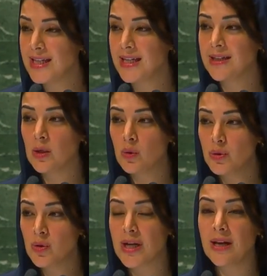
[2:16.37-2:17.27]
and we
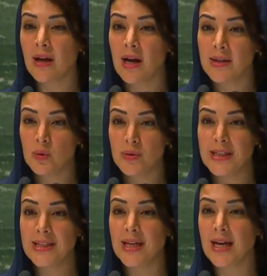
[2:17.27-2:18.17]
are equipped
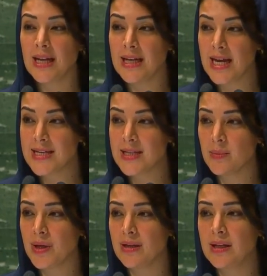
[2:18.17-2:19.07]
with the necessary
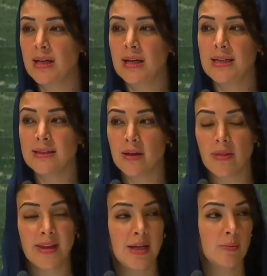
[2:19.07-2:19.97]
legal frameworks
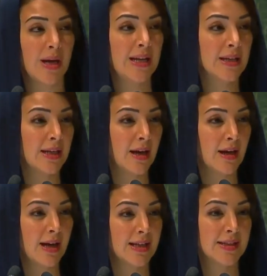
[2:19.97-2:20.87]
to
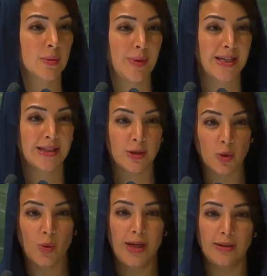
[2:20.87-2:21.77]
organize
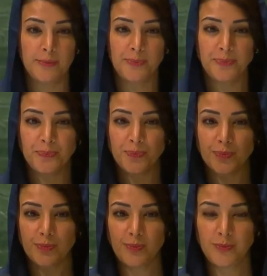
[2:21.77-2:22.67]
international
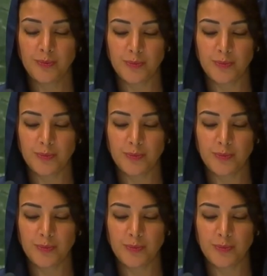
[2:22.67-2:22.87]
relations.